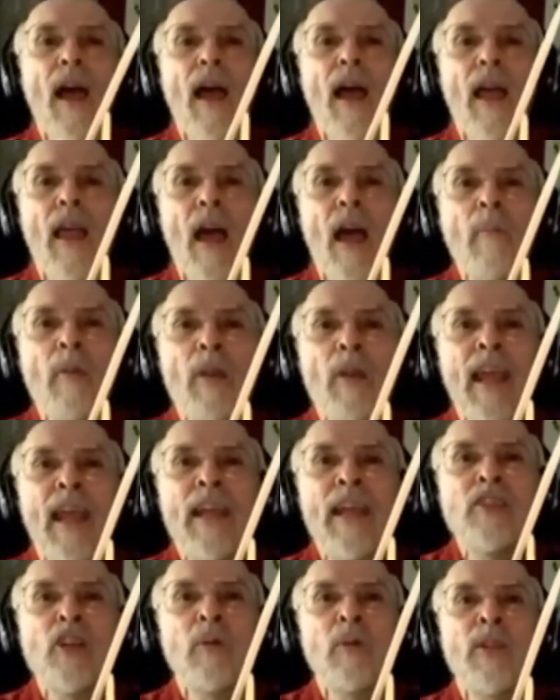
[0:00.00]
I'm
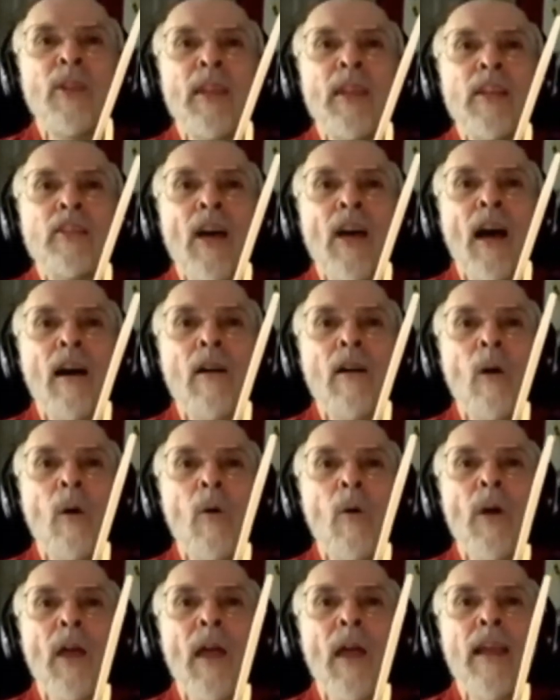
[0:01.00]
engaging with the atajo,
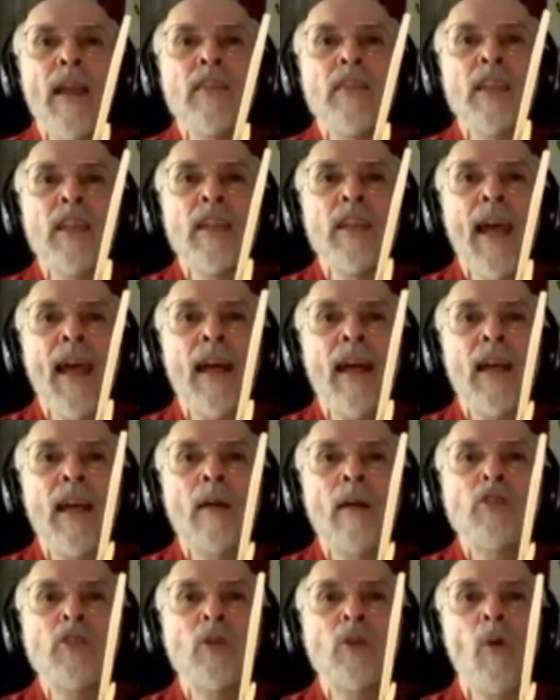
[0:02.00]
and as the attack
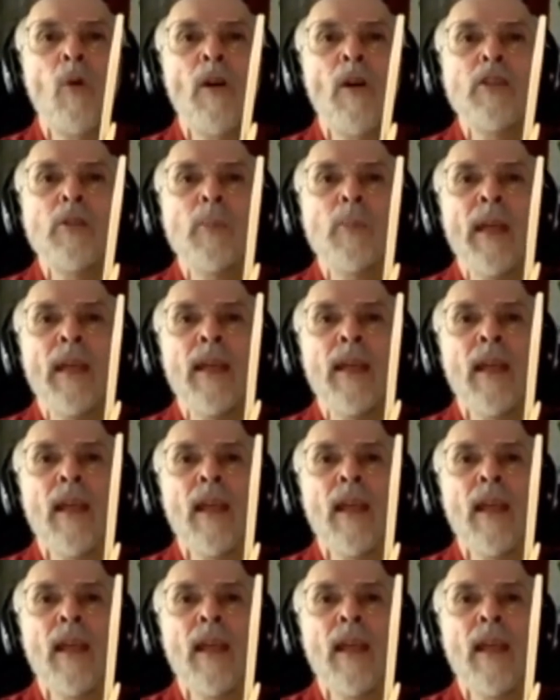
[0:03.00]
comes towards me,